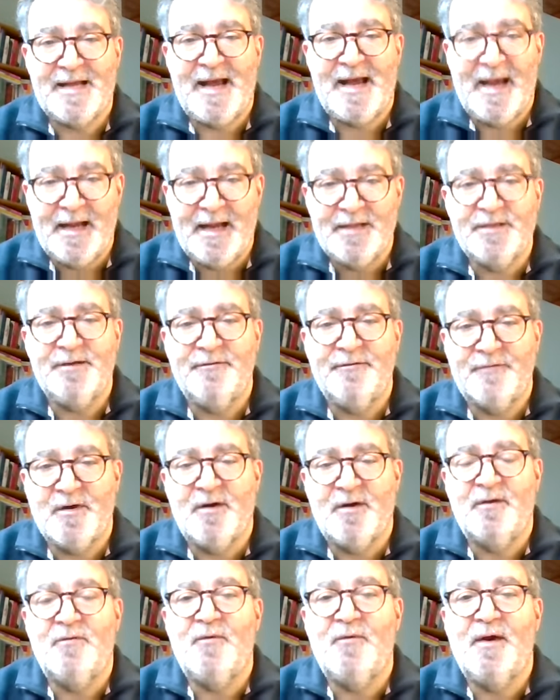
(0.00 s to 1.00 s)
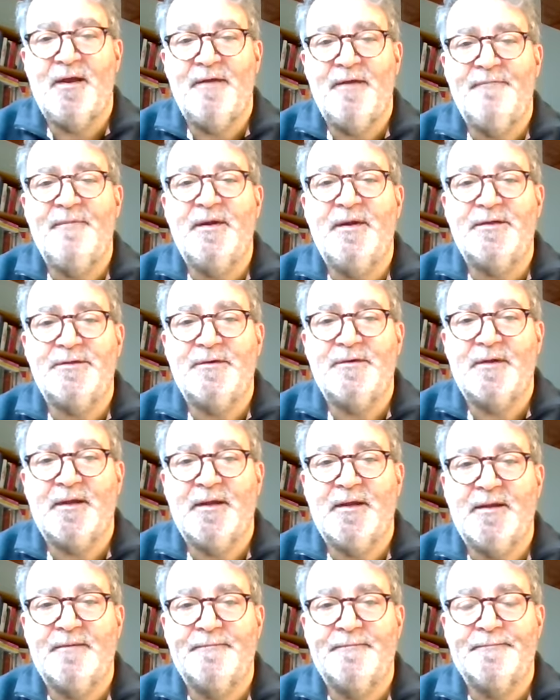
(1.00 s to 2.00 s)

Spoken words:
and you've got a way of measuring it.